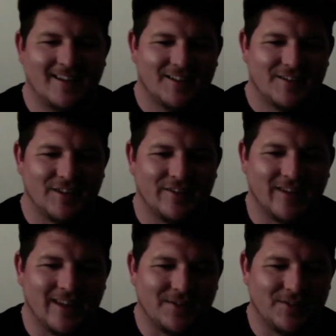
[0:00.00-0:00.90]
Sorry for
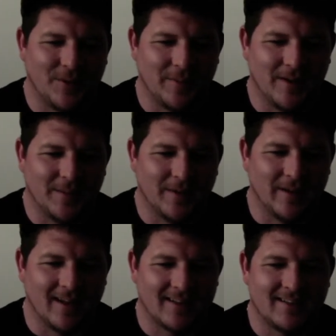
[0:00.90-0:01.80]
keep stopping it, but
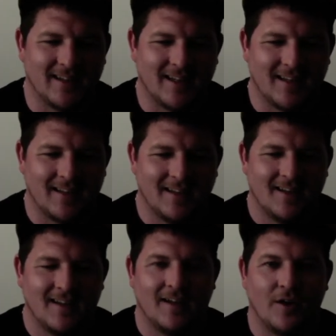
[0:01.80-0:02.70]
that's sick.
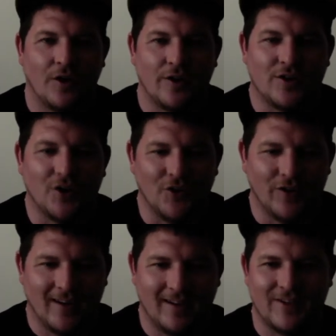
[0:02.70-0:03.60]
I come.
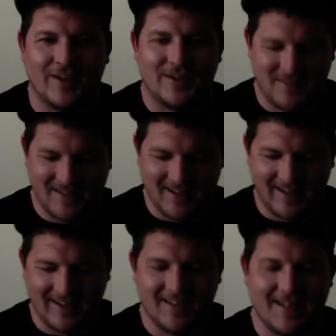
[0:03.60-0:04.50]
Have you heard him say
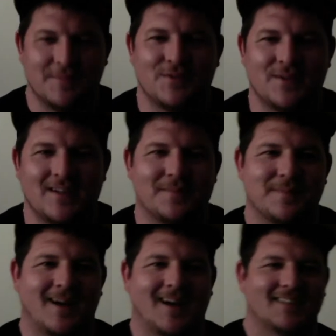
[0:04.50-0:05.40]
that in, in between them
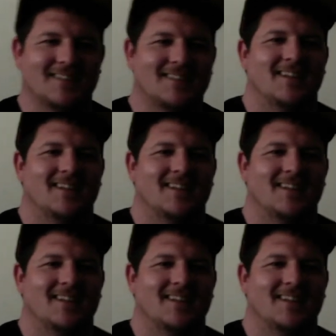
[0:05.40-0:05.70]
bars?